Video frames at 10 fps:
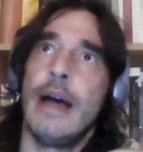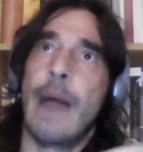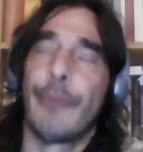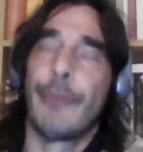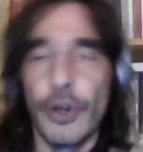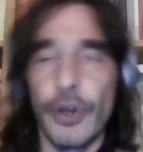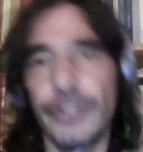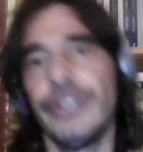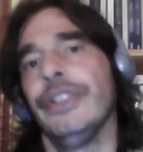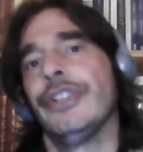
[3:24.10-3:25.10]

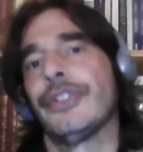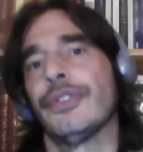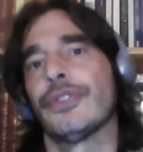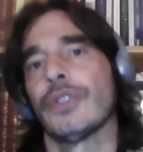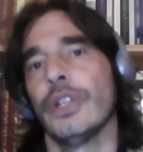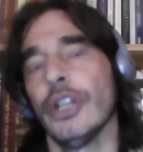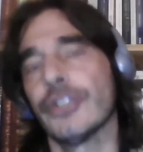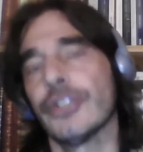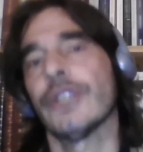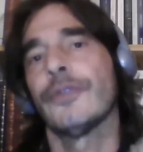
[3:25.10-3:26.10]
approach these issues,
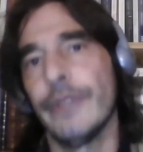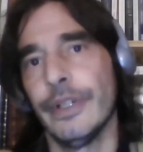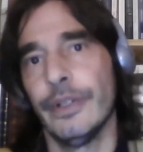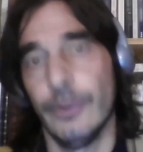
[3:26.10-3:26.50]
not just from